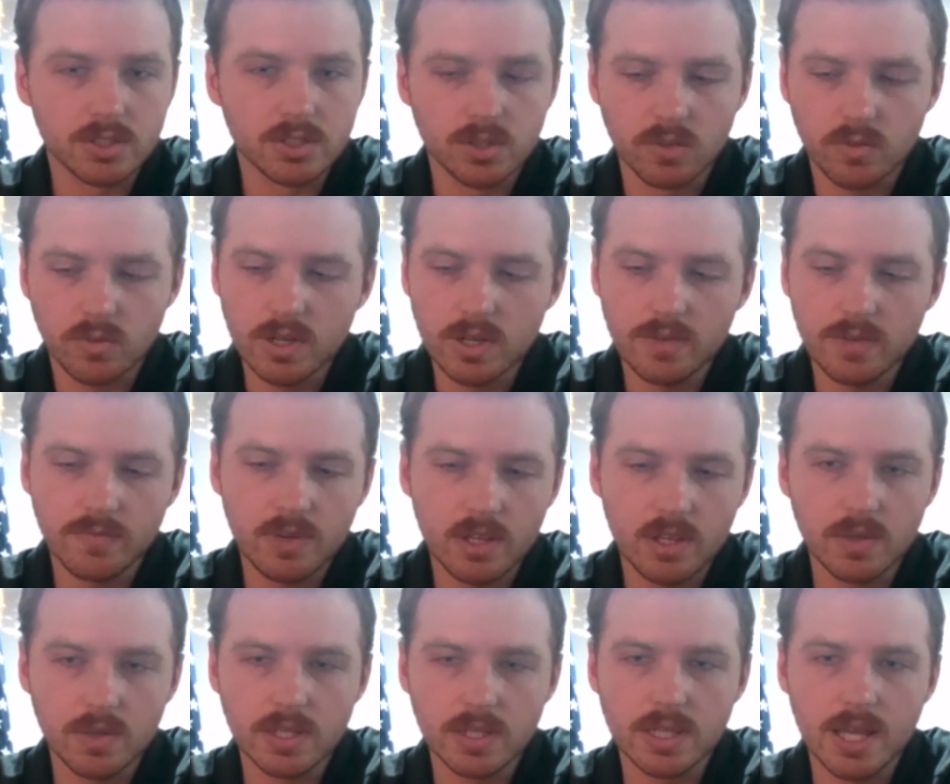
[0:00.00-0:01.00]
And so if we're not
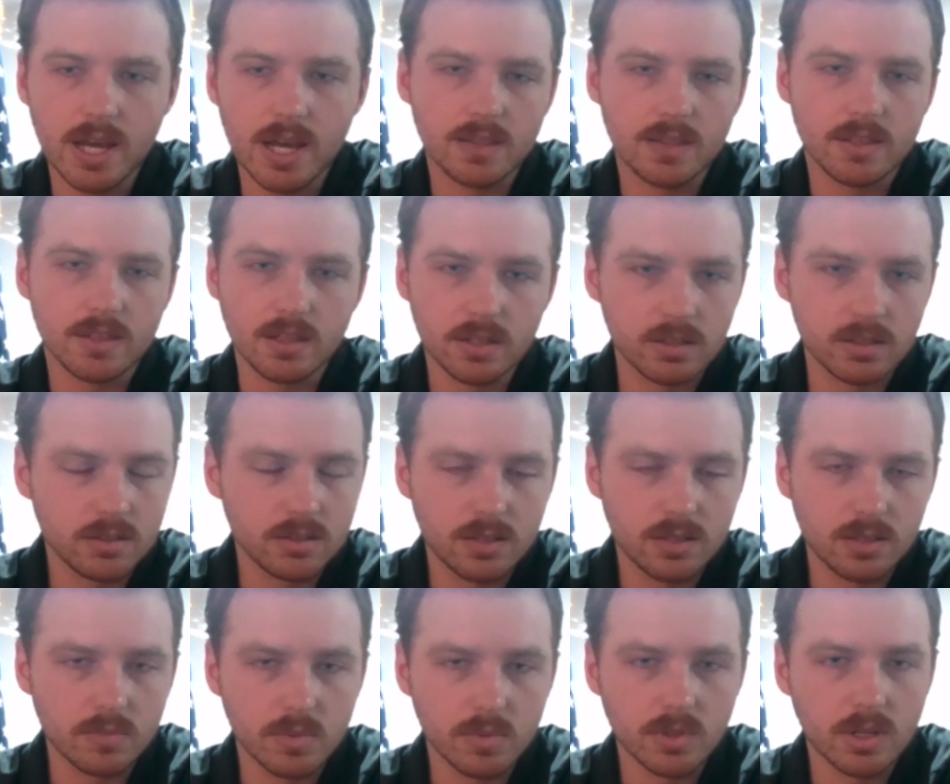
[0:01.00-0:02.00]
following that, then
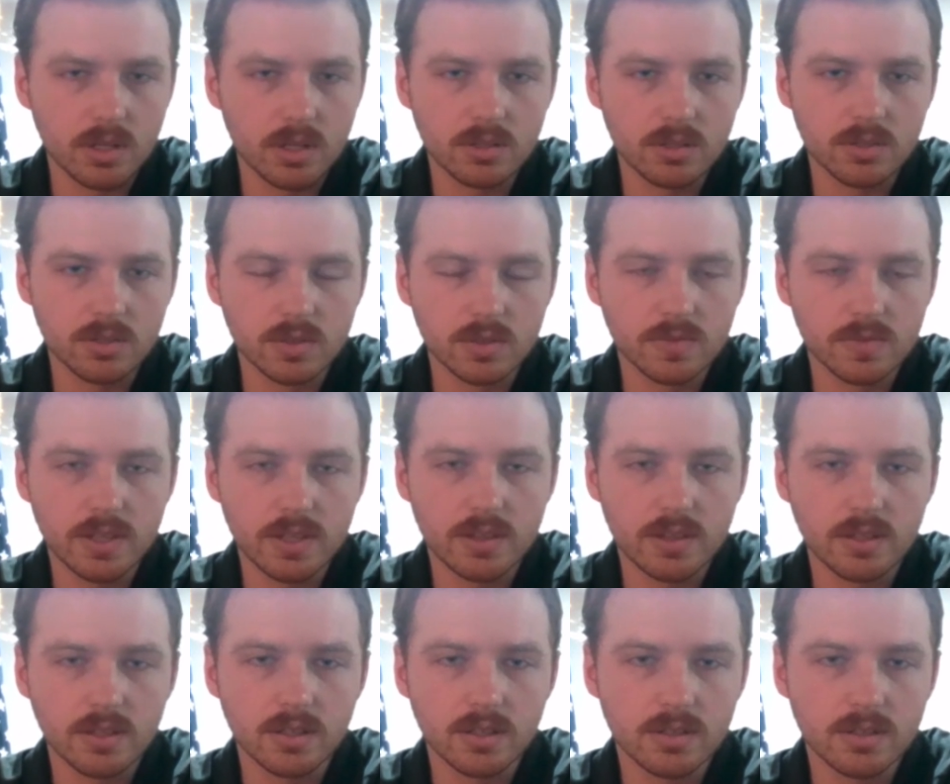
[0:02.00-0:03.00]
we're not doing the
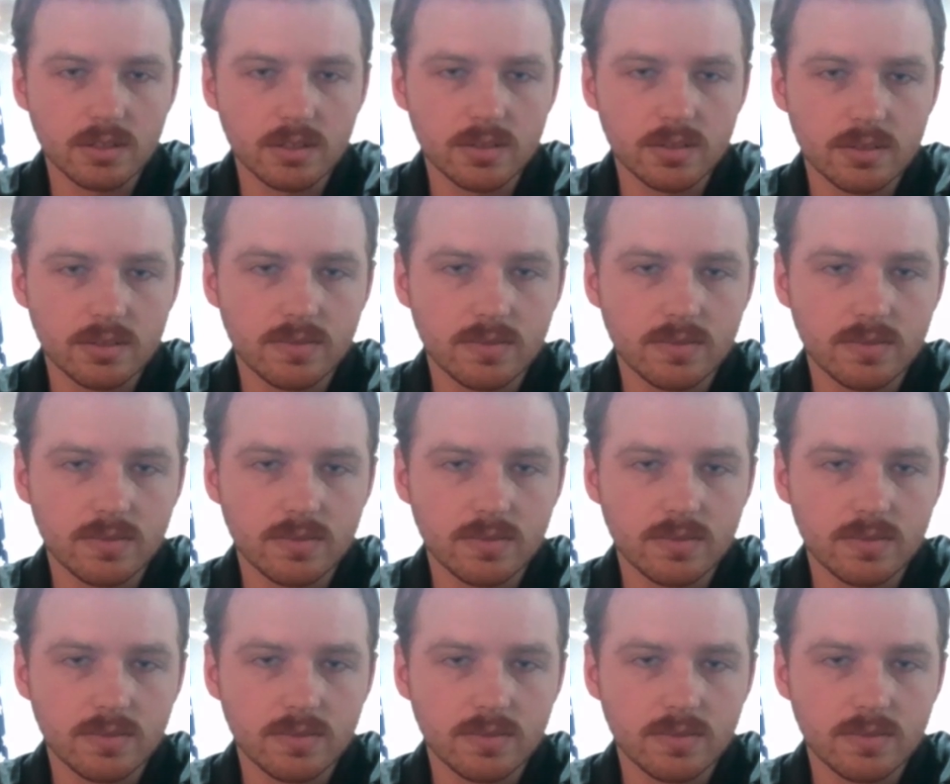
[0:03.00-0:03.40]
right thing.